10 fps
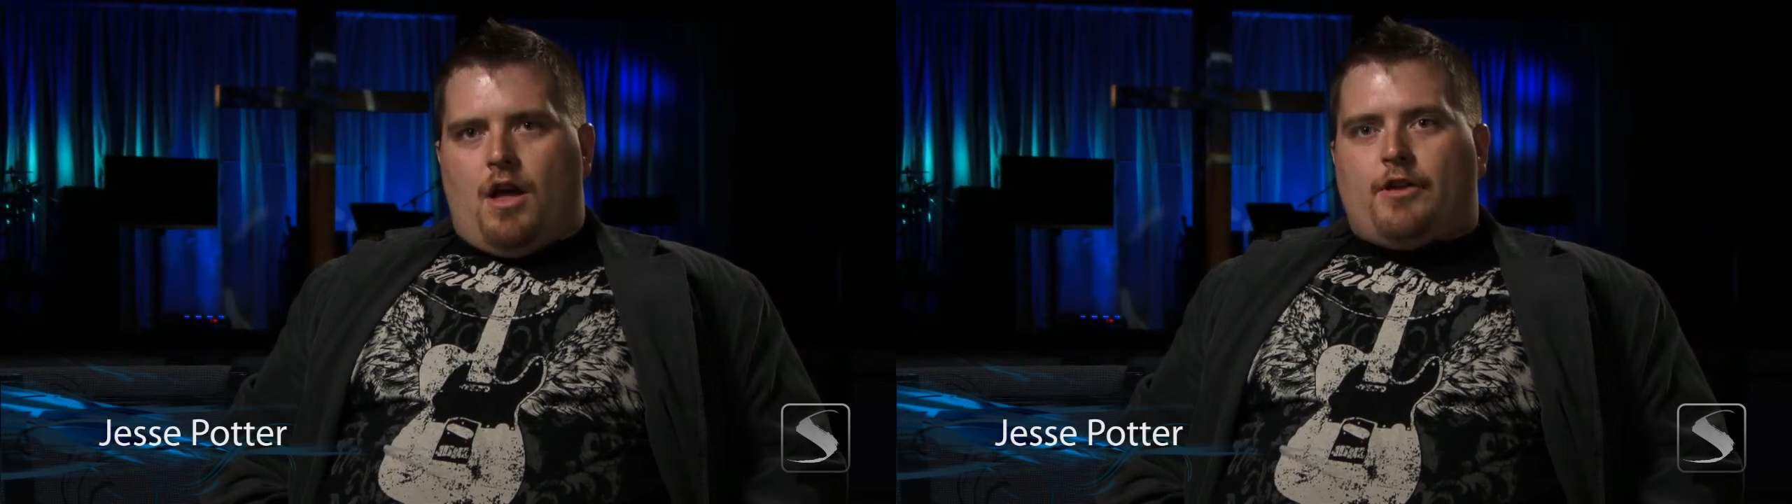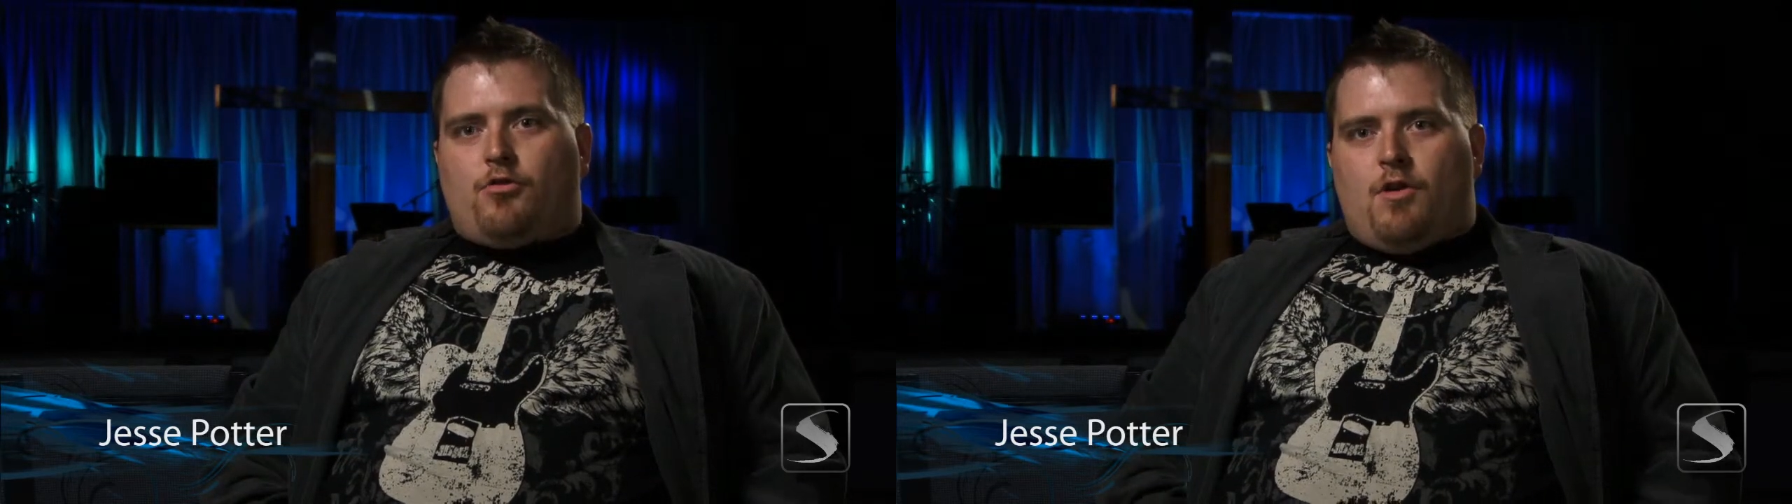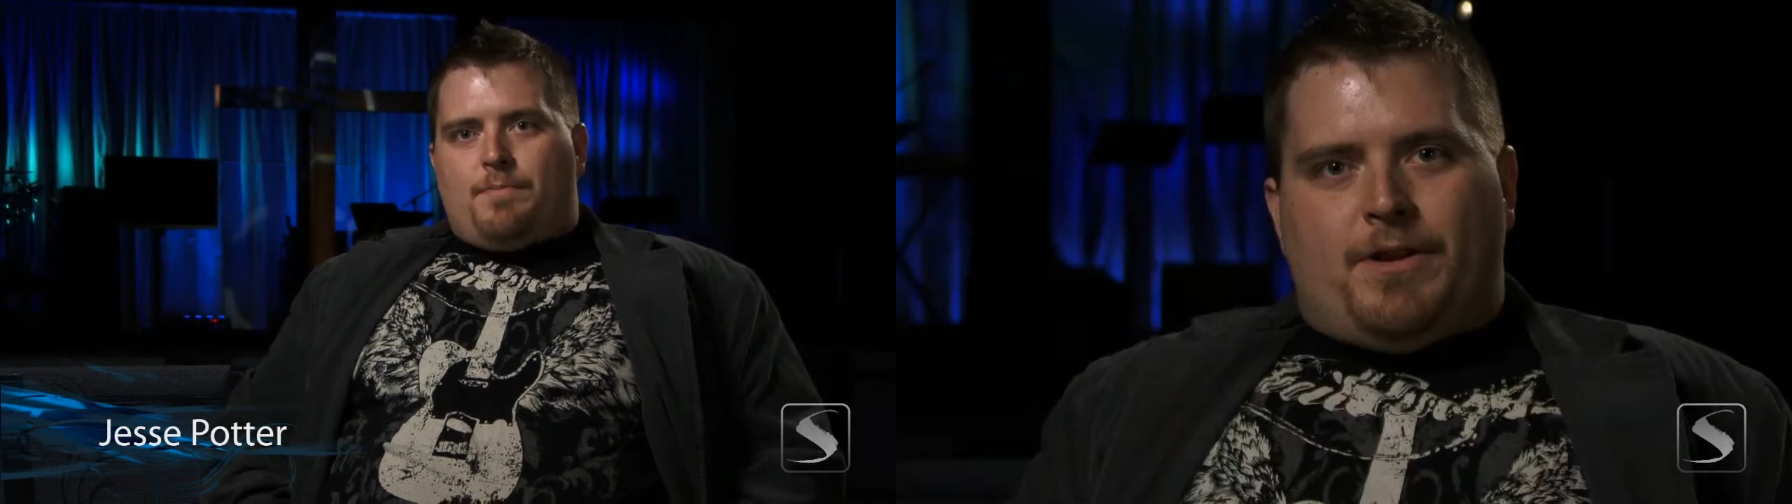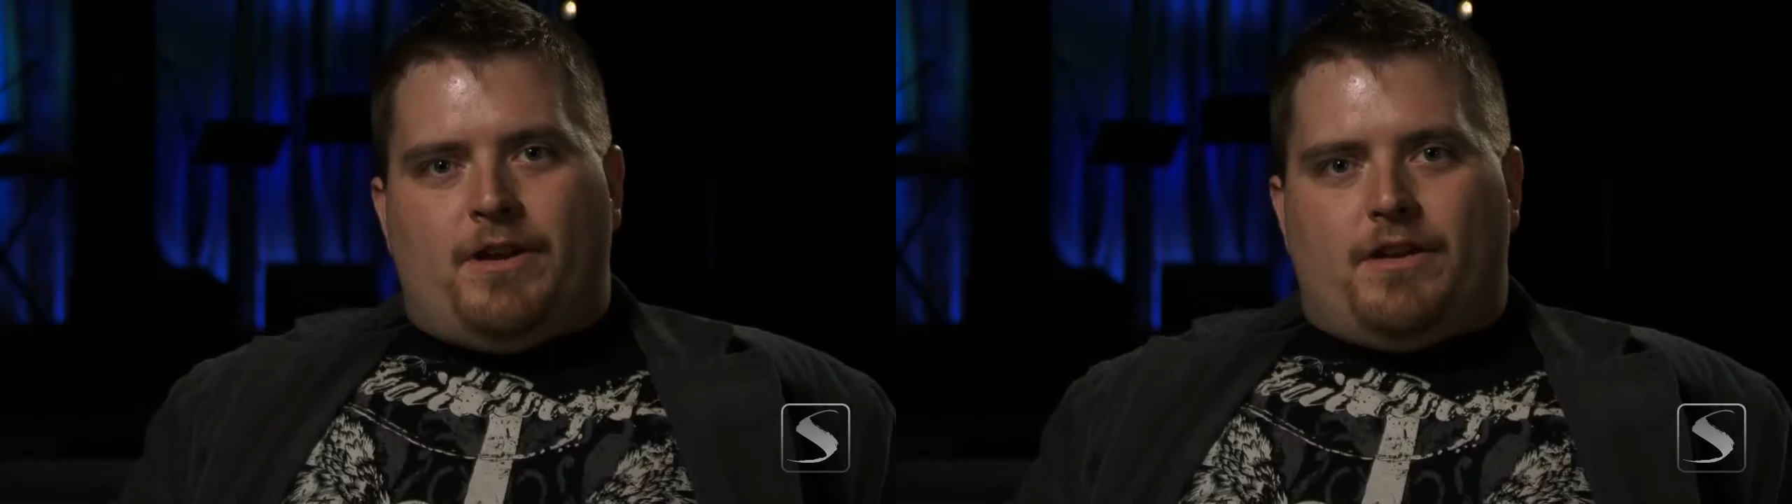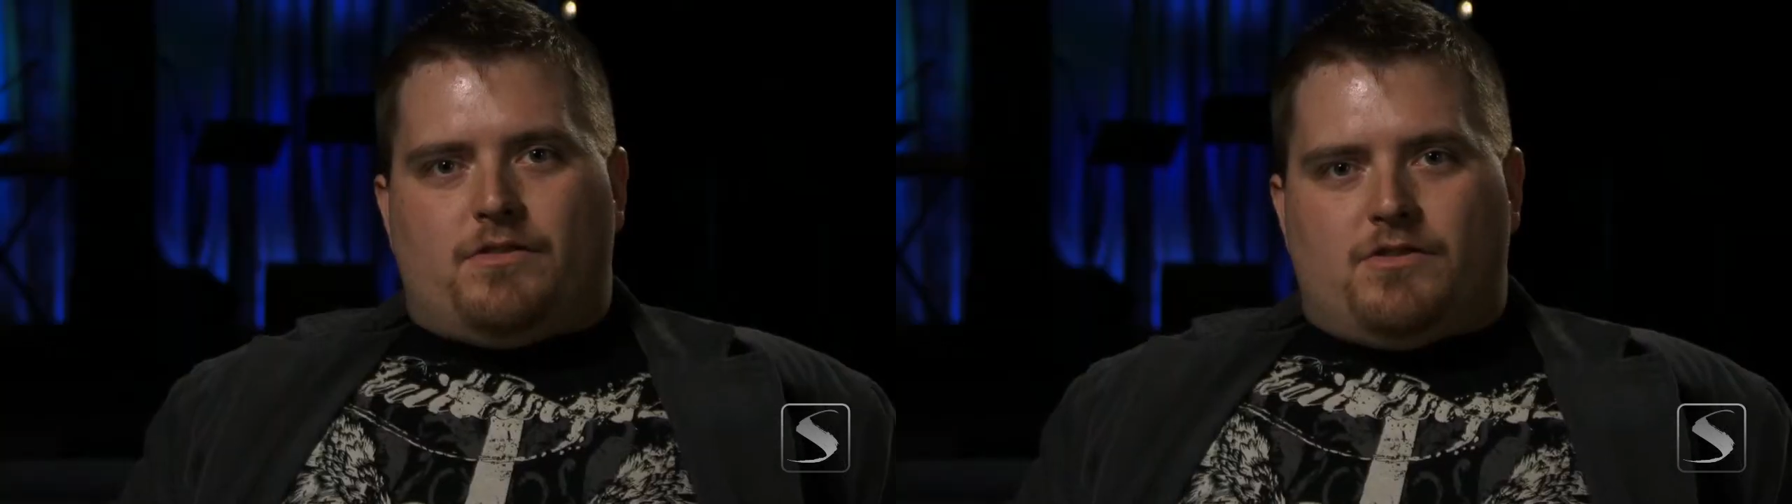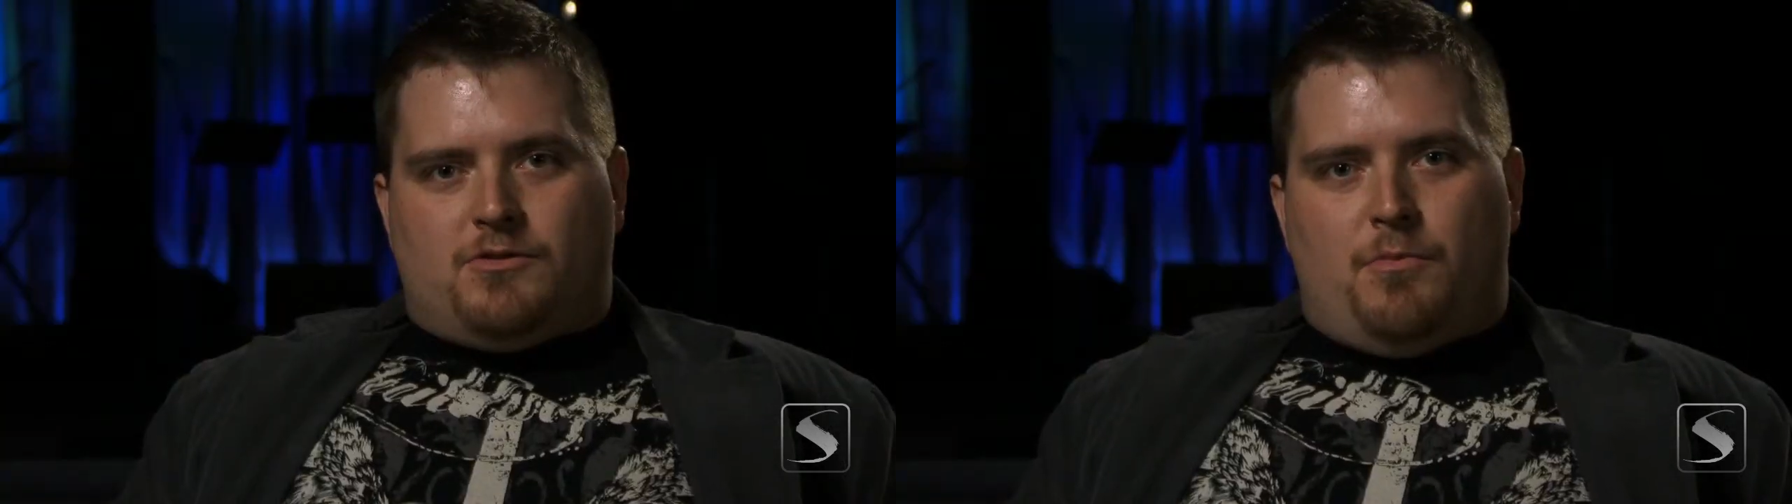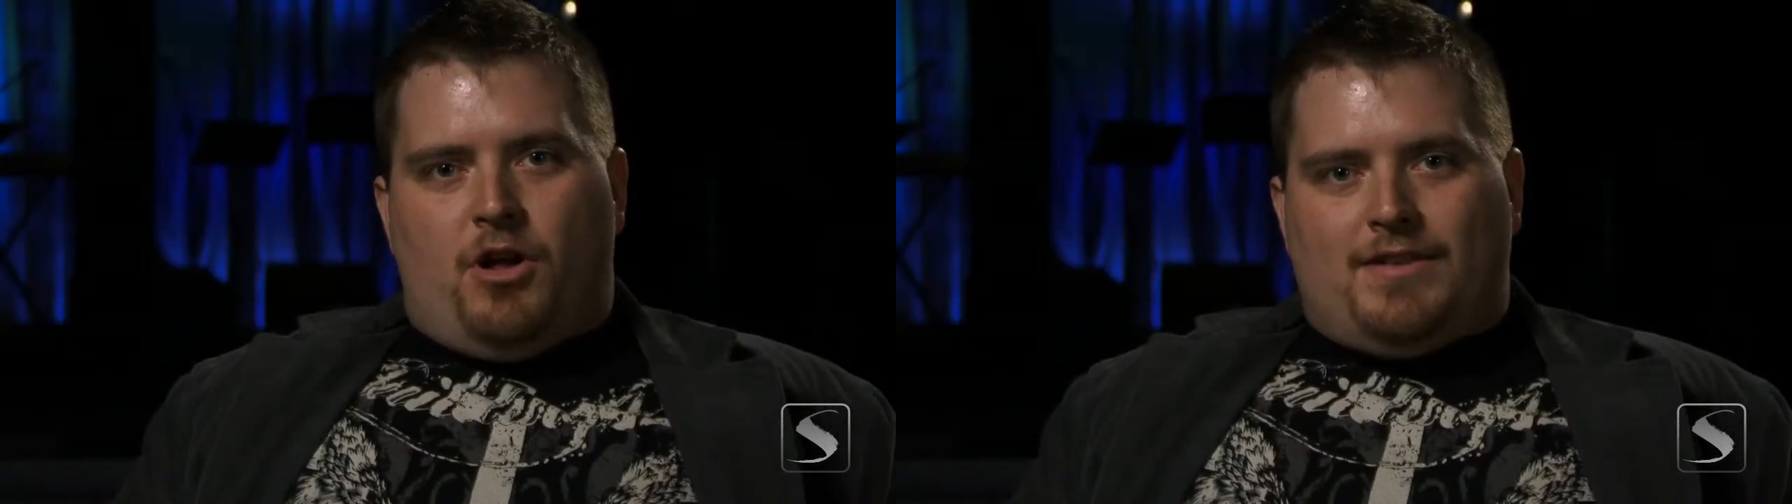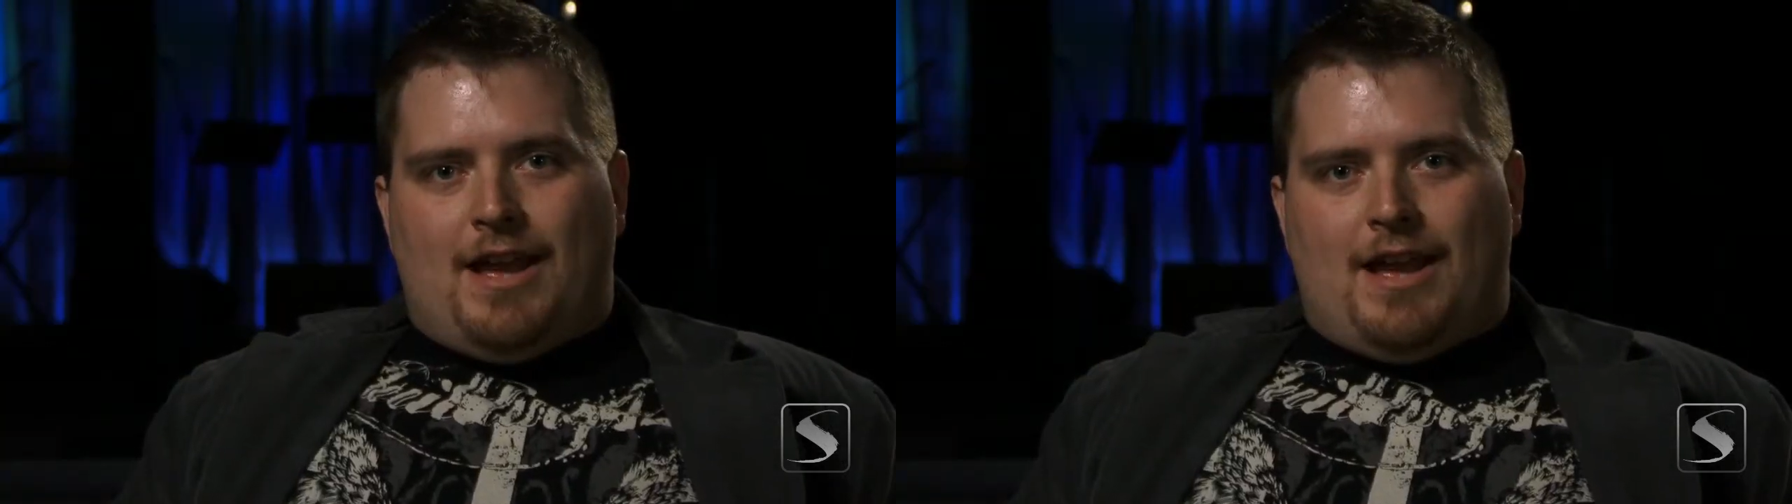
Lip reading: I grew up in a small